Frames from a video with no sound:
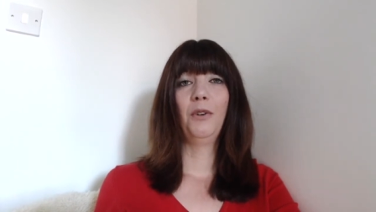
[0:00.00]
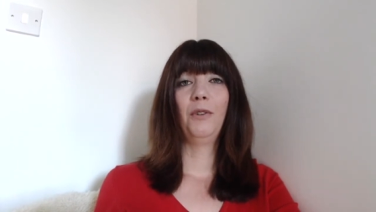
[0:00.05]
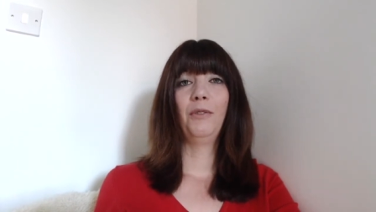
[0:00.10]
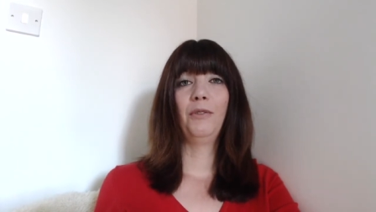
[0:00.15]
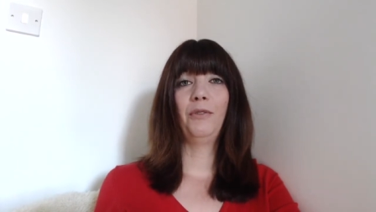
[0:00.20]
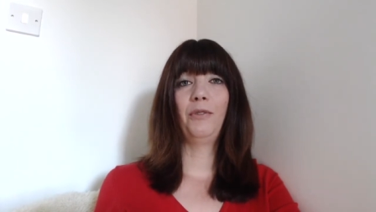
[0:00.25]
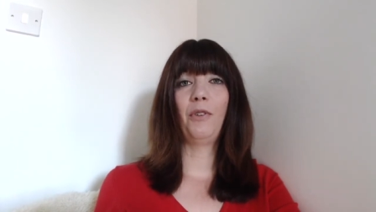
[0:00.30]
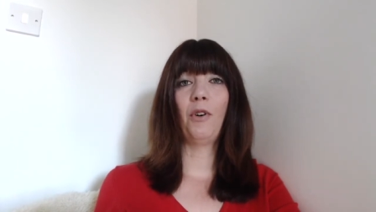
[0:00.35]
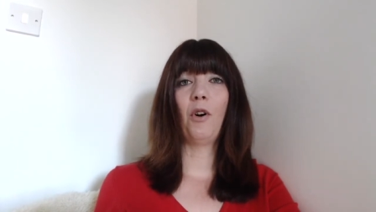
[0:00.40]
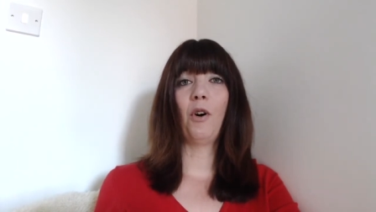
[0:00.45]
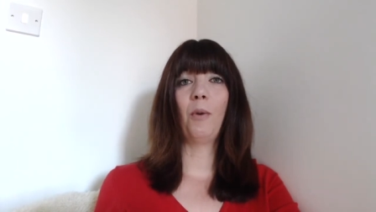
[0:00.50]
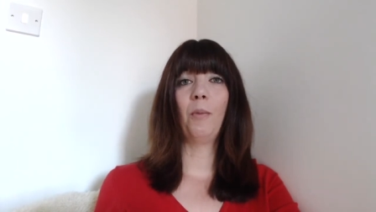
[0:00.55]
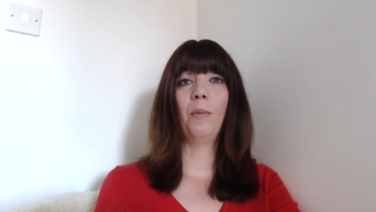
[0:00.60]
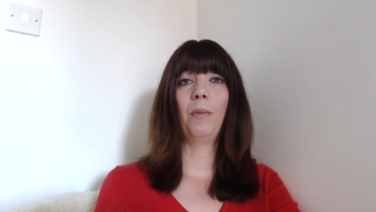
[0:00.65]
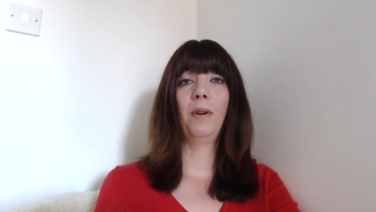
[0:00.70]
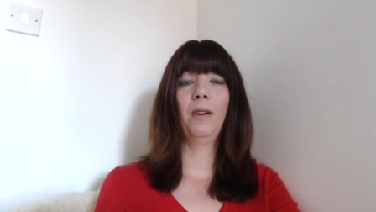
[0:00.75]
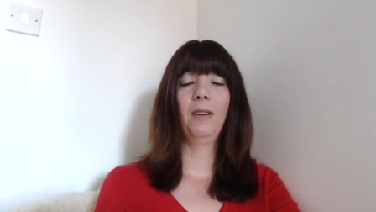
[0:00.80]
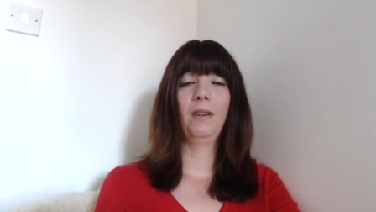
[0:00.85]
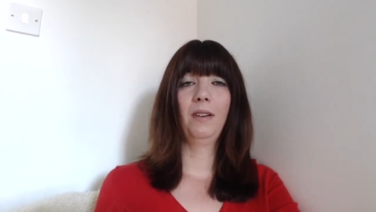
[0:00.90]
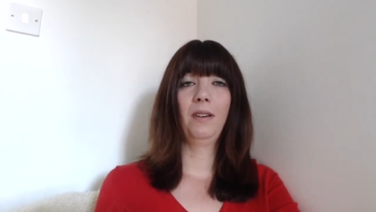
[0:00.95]

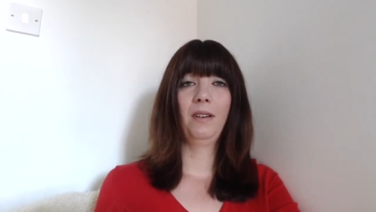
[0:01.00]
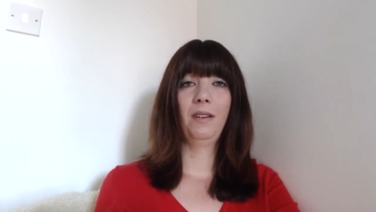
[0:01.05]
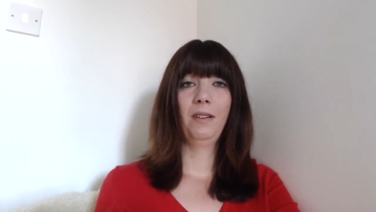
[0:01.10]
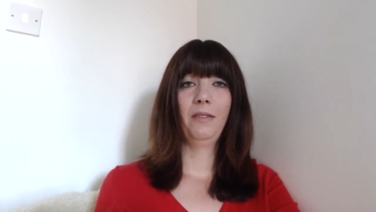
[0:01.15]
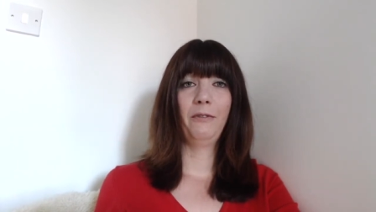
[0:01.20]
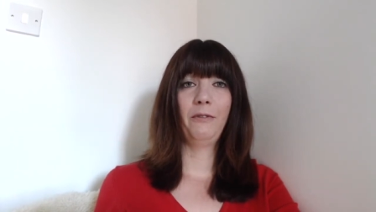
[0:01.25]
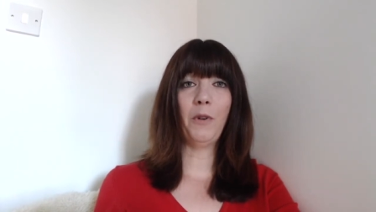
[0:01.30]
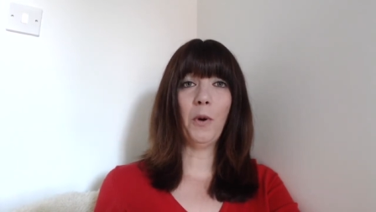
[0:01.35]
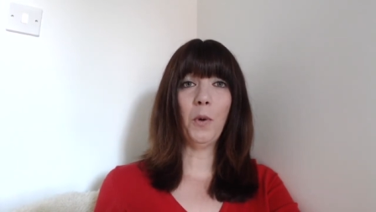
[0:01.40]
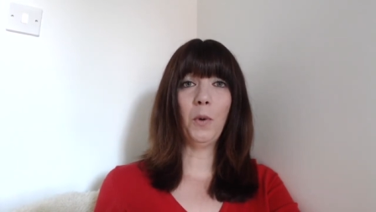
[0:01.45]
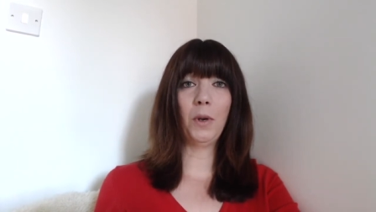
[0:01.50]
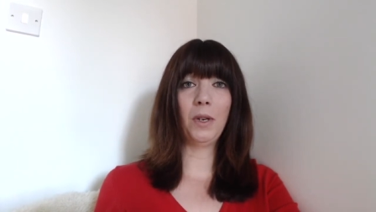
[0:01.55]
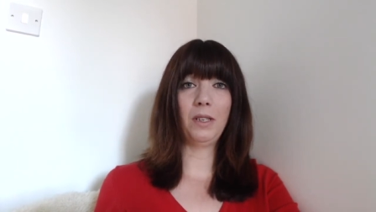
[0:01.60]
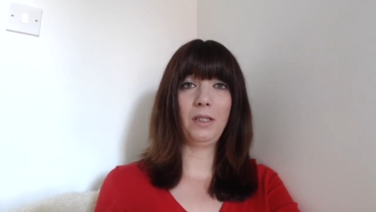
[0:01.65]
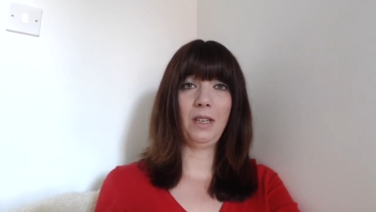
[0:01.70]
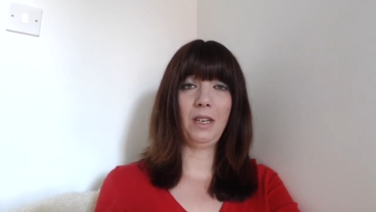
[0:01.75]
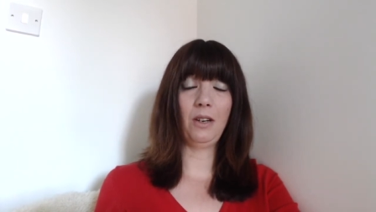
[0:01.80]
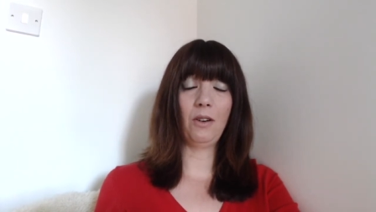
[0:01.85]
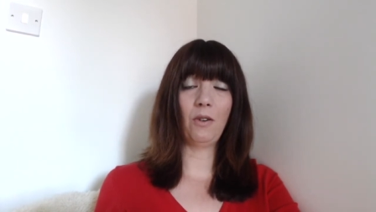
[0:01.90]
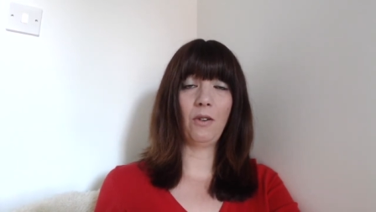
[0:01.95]
from
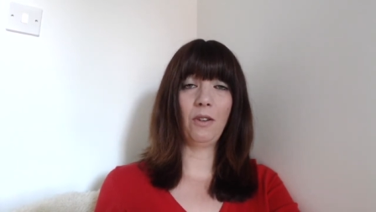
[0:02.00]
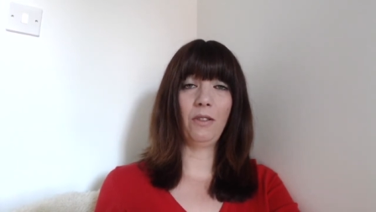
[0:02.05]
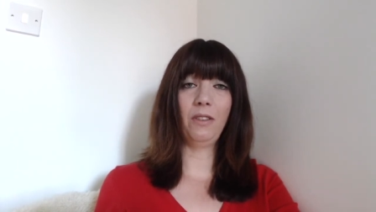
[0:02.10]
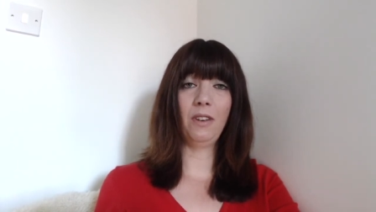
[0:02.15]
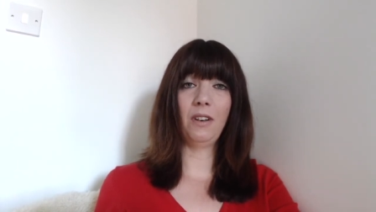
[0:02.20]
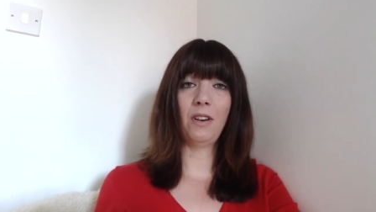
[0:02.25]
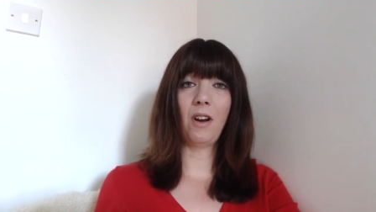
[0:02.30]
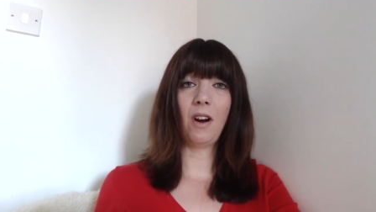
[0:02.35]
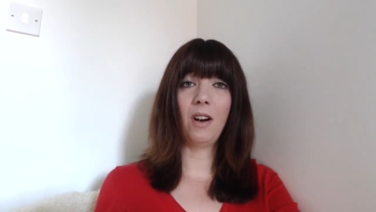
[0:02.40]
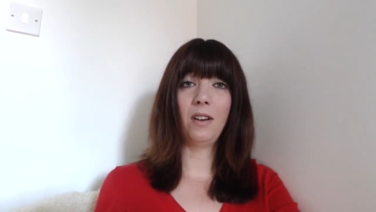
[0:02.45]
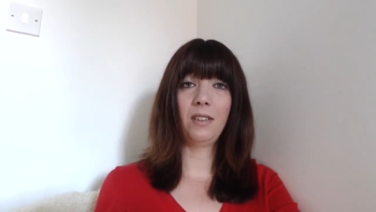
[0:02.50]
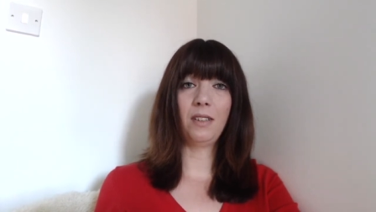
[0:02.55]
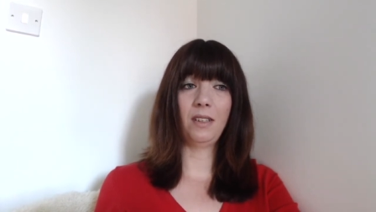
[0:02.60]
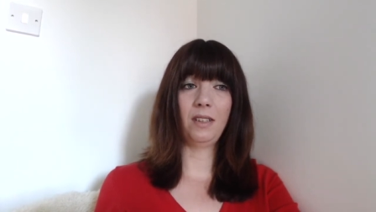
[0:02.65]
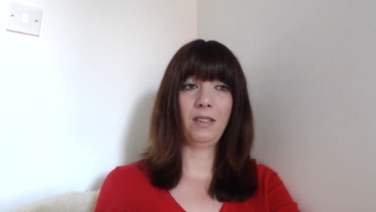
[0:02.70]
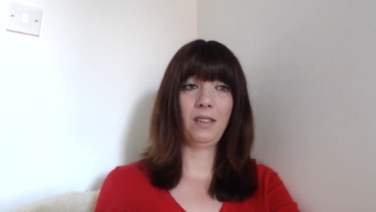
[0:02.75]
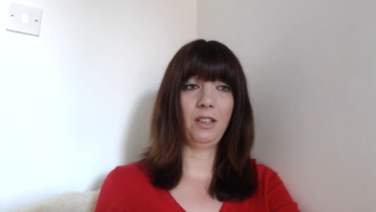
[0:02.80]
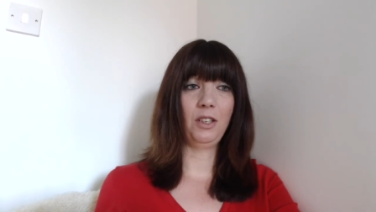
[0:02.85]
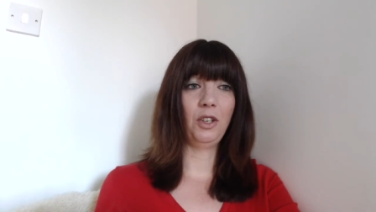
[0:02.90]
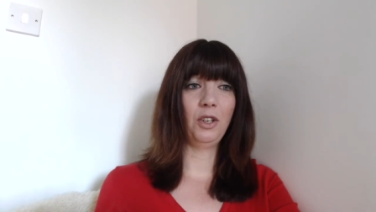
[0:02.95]
focusing on the
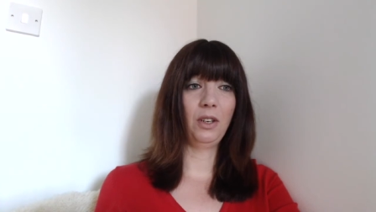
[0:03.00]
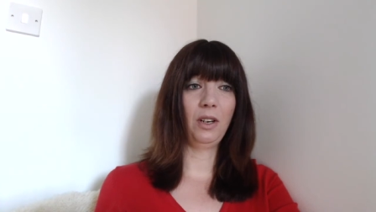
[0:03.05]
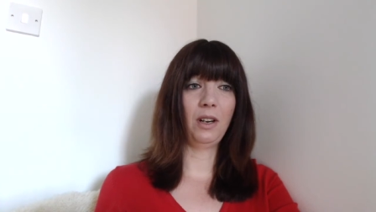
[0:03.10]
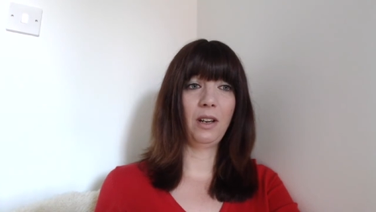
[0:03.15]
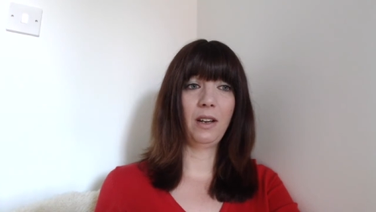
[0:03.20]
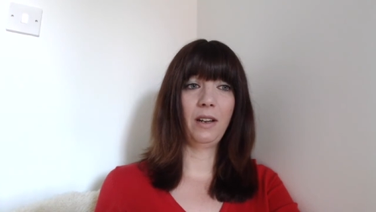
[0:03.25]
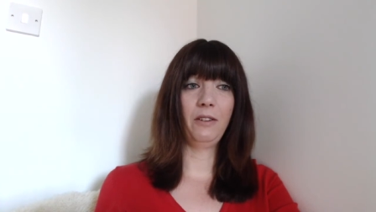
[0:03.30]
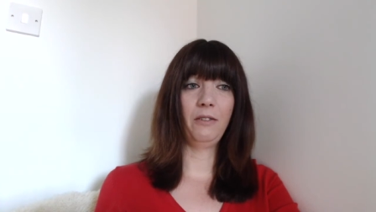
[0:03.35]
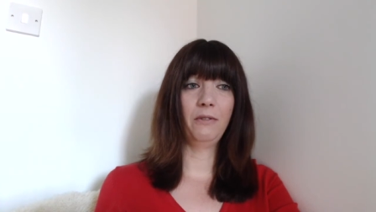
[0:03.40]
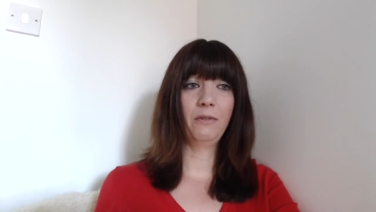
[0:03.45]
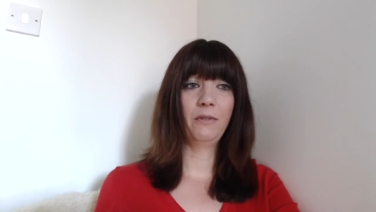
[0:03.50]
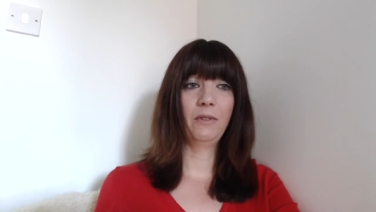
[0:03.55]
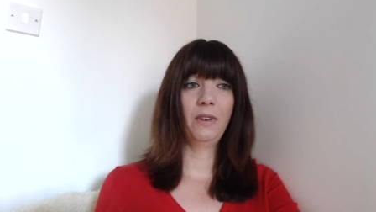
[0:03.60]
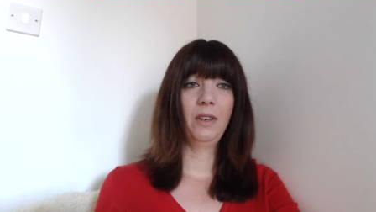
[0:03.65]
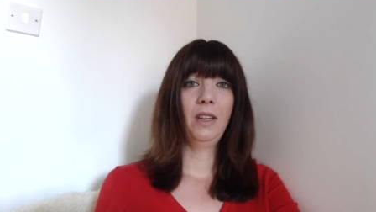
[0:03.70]
narcissist in your life.